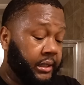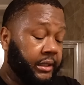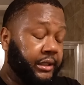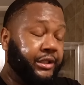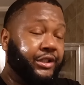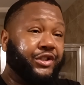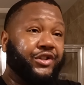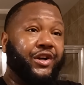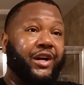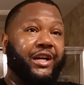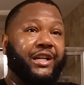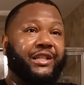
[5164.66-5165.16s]

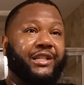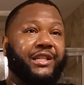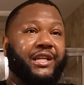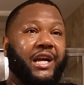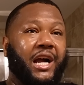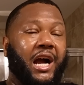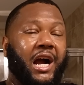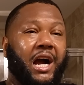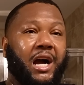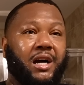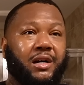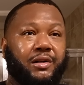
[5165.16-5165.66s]
It's crazy
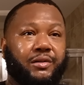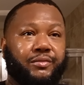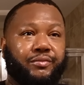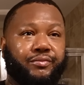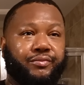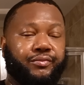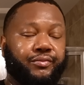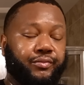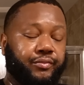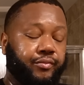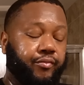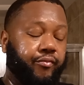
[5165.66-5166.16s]
how
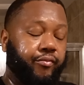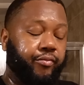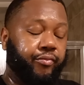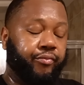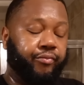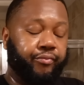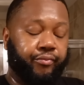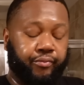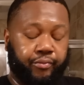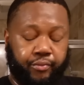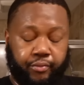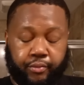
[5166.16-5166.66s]

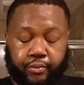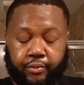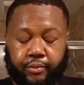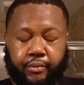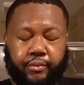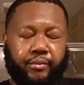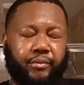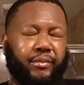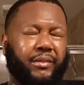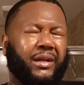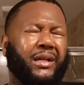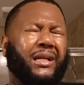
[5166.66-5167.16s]

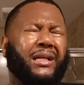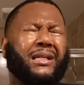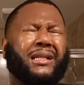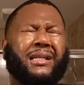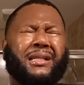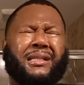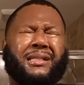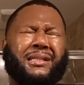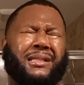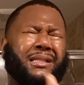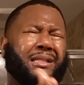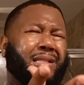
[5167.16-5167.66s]

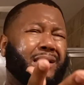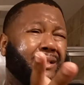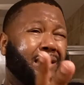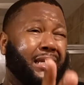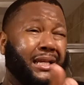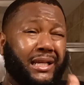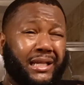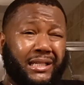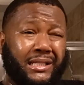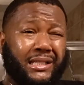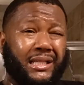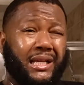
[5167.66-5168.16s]

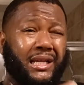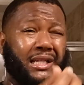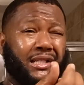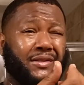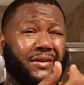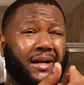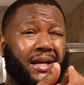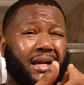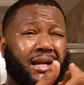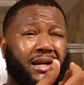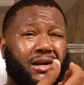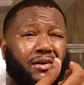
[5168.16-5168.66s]
these things
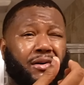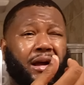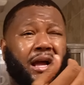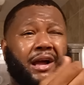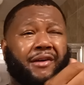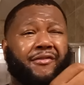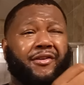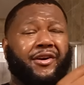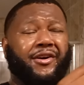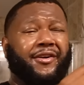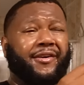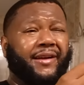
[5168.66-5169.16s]
right here,
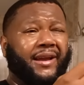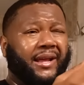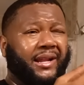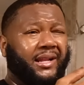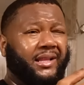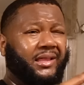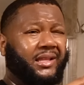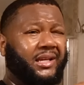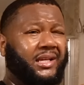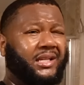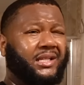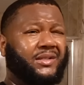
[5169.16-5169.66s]
whoever
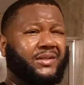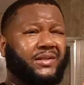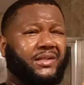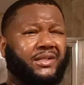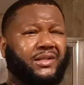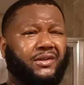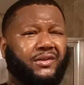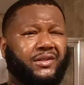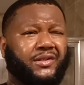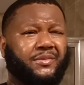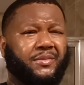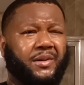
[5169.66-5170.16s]
created these are
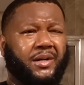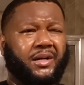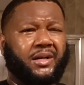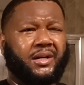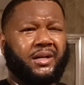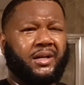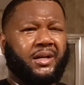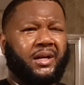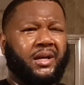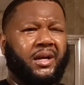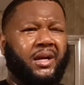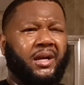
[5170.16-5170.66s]
so smart,
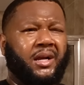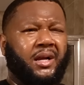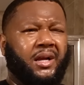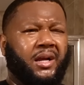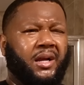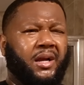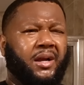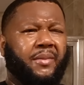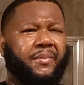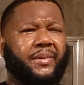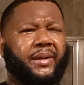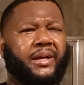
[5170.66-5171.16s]

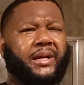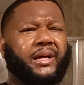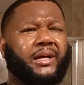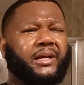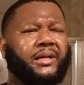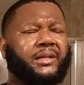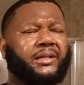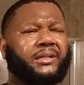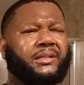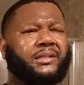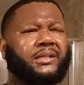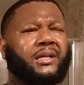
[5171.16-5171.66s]

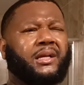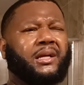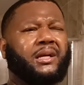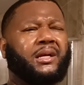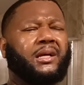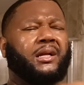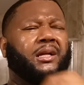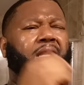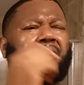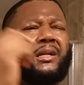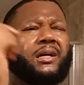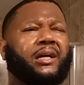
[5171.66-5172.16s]
because
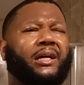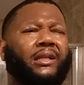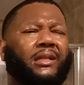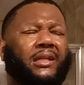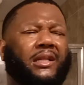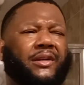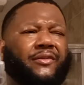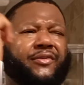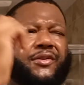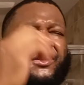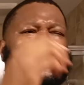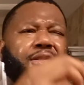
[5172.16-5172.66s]
look at the
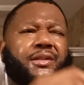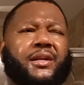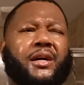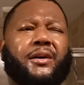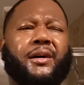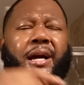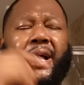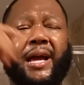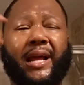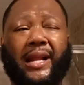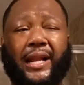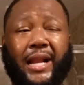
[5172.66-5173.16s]
difference.
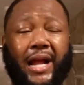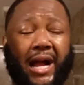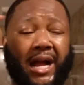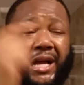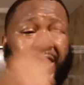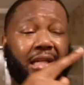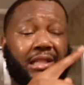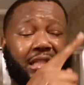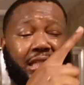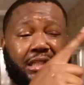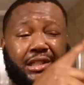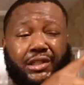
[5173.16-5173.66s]
Okay, and
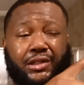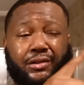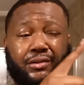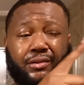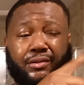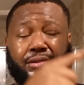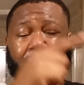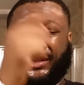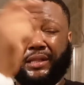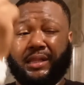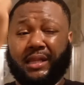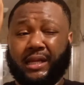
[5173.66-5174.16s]
I just
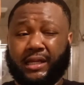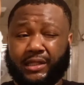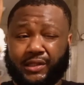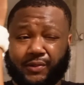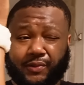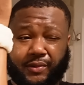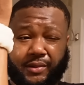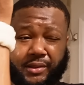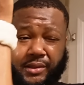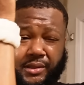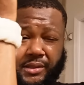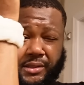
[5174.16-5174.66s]
used this
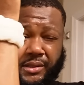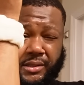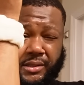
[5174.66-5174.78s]
one.